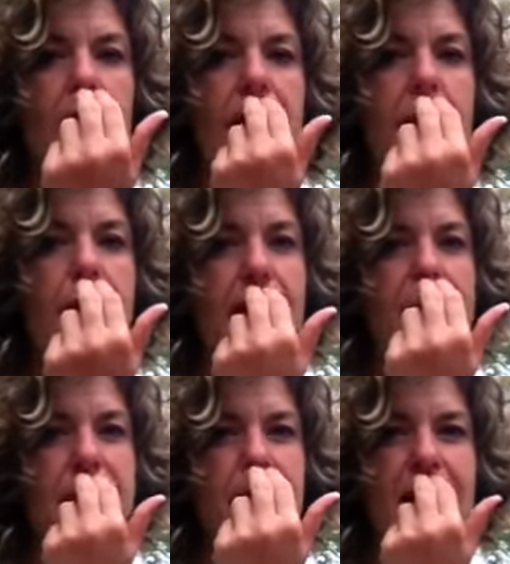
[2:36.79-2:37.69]
giving it
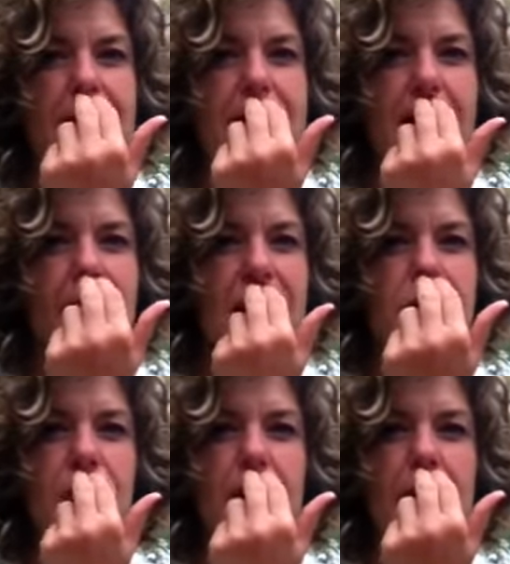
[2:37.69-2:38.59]
space
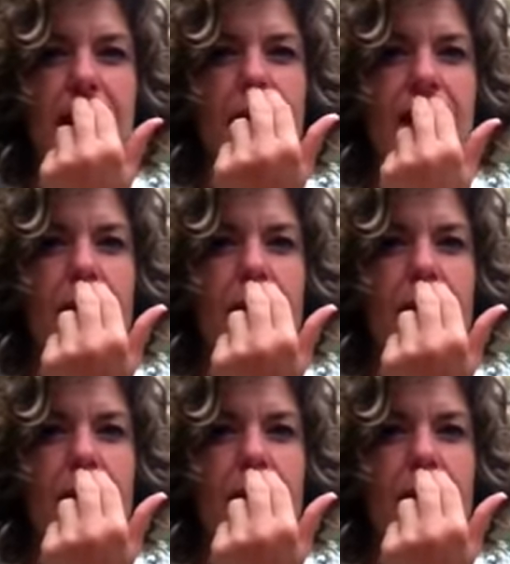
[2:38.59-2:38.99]
actually